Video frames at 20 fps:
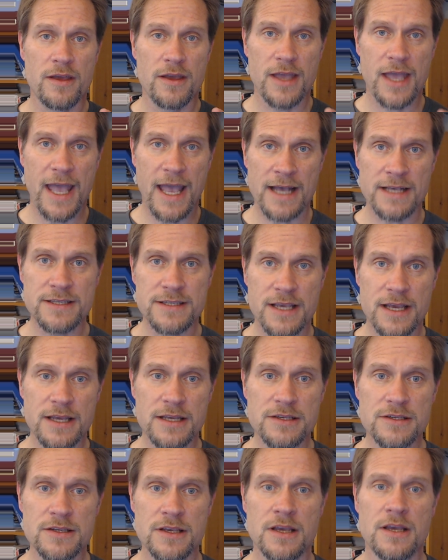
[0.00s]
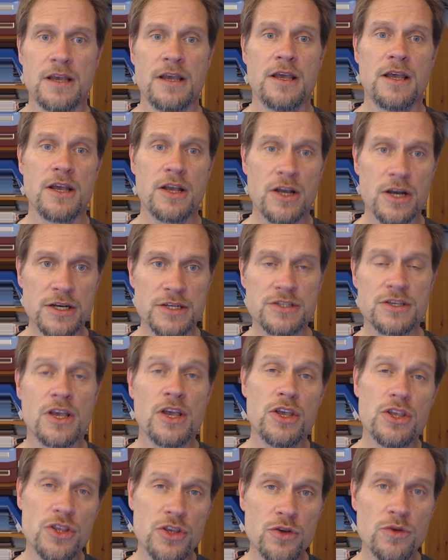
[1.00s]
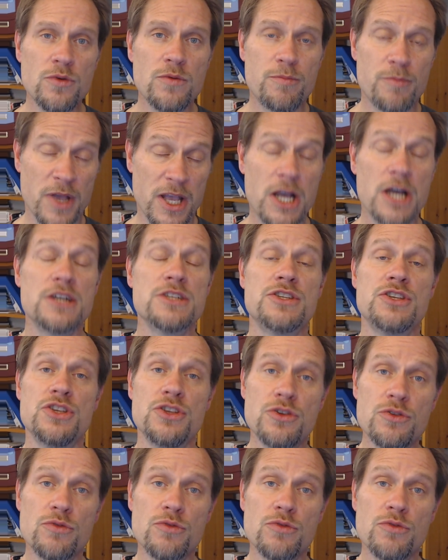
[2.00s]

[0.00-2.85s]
essays, because you